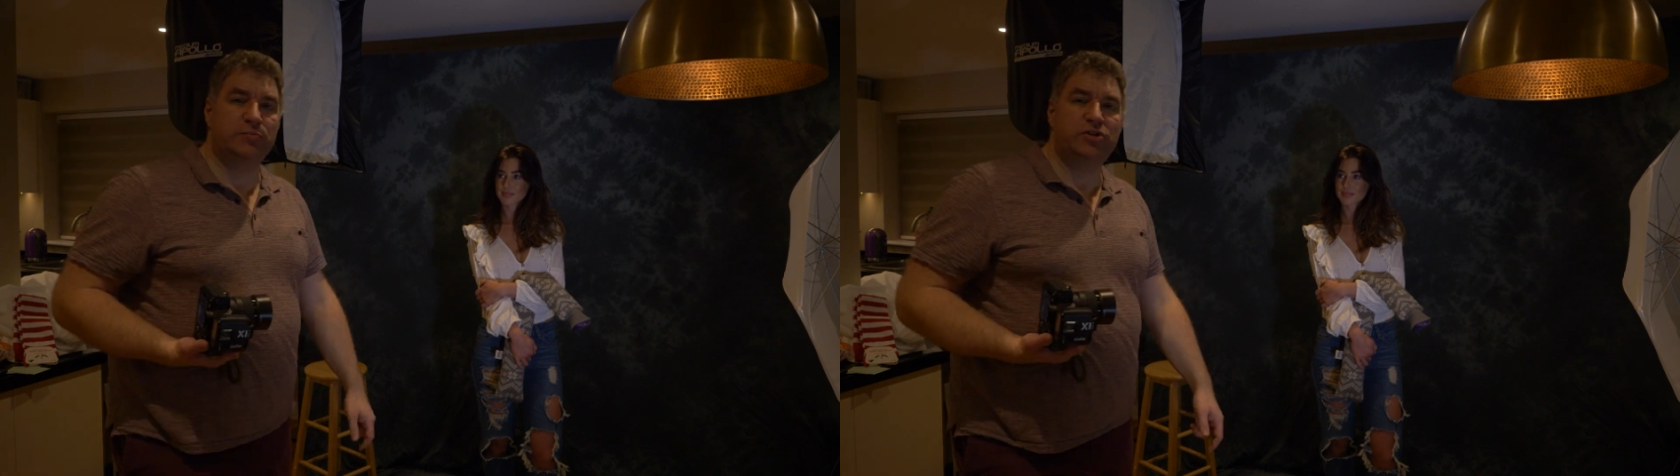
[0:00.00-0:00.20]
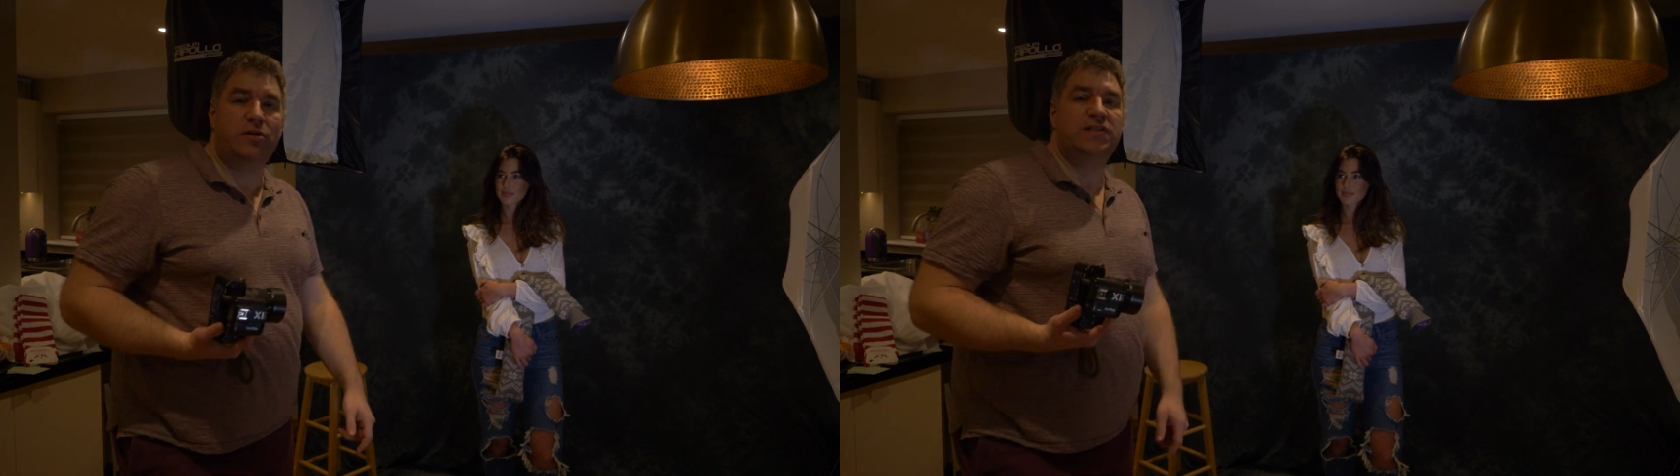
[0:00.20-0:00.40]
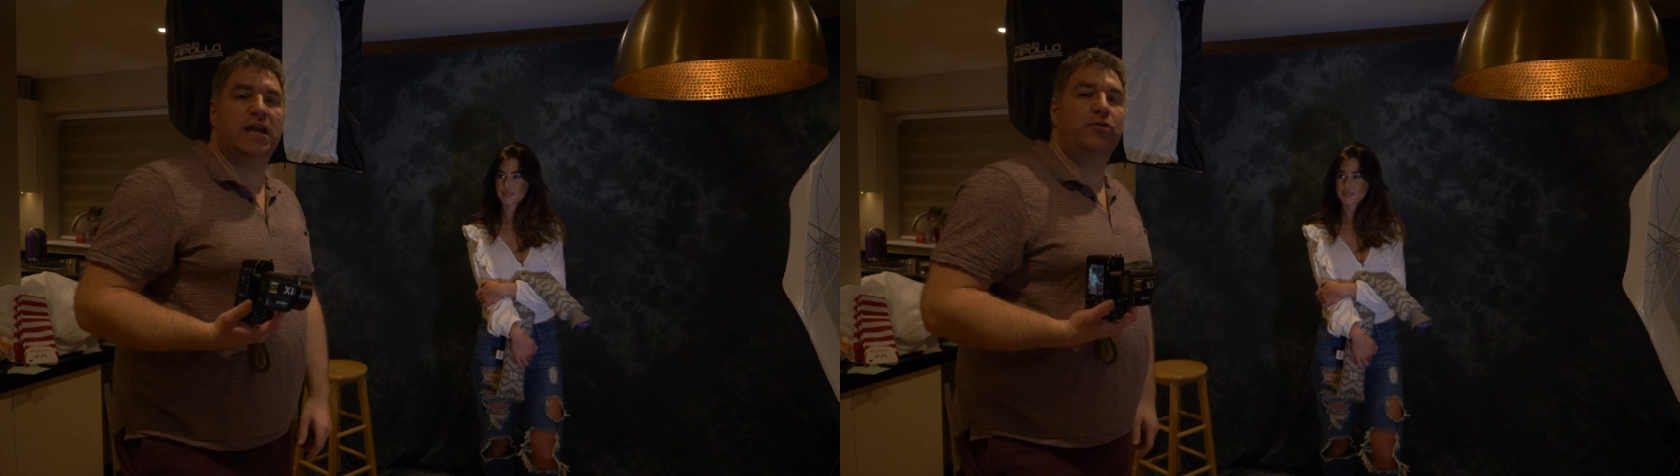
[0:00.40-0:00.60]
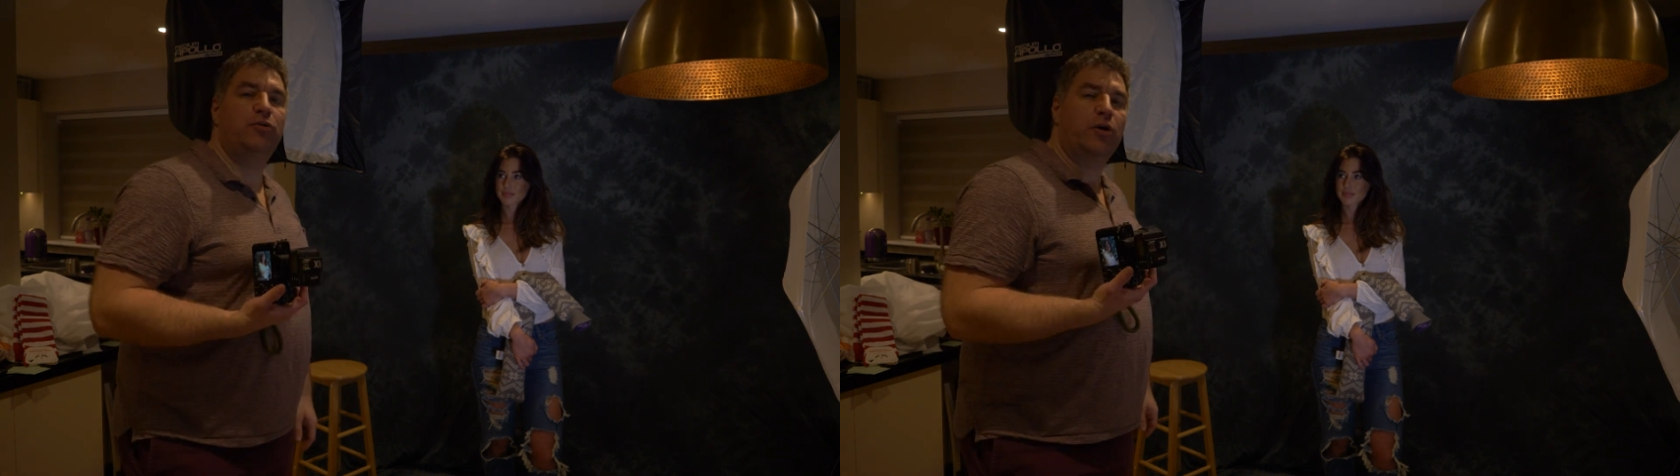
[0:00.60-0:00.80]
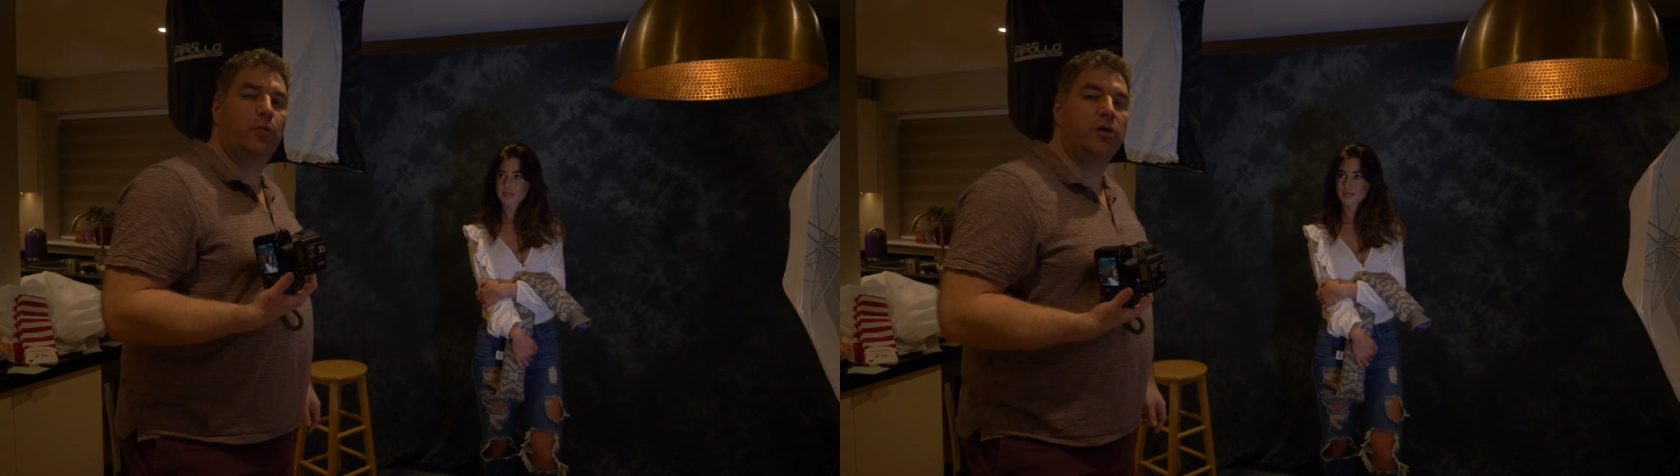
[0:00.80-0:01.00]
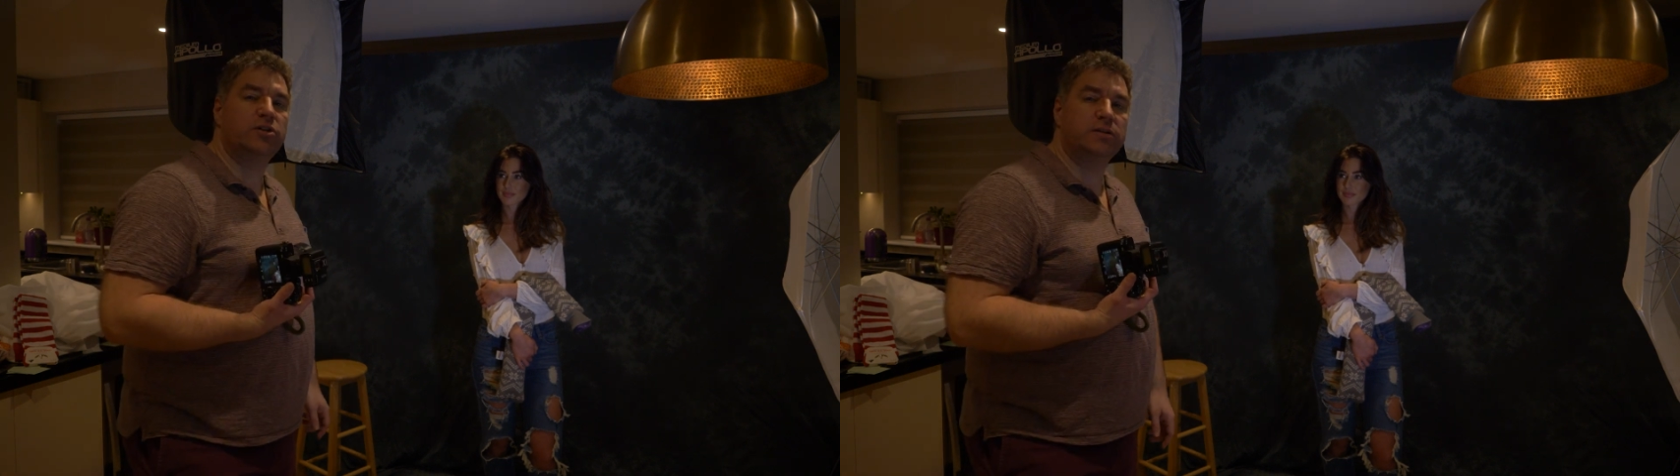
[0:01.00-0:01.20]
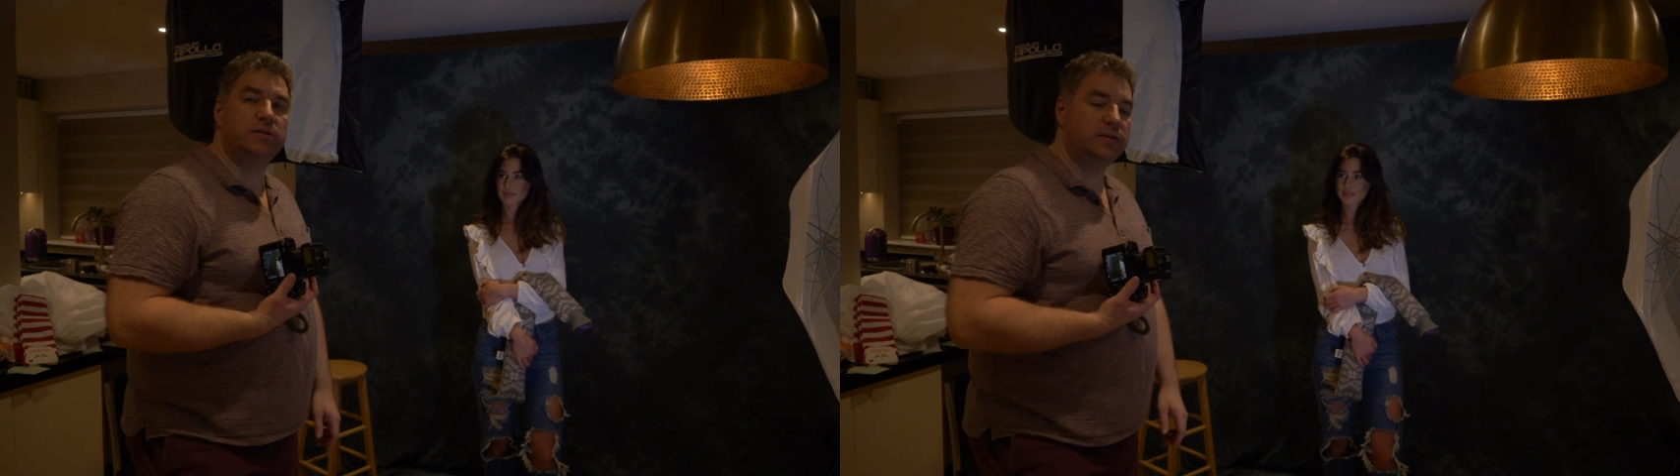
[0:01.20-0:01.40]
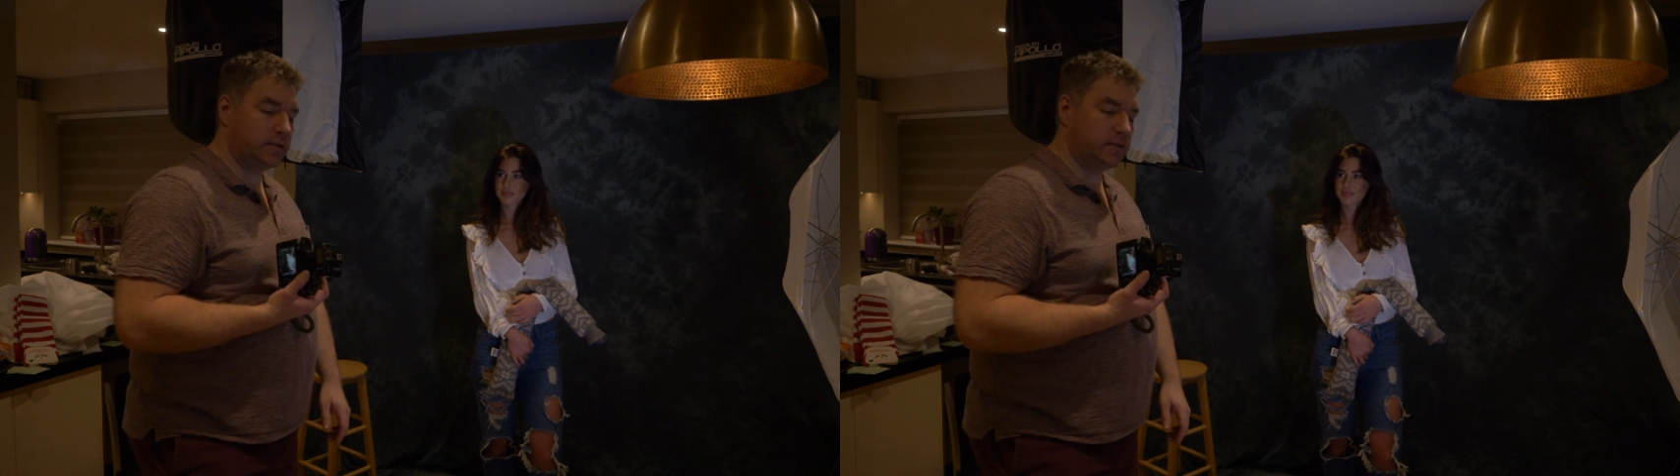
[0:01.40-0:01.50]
some shots now and you're going to watch.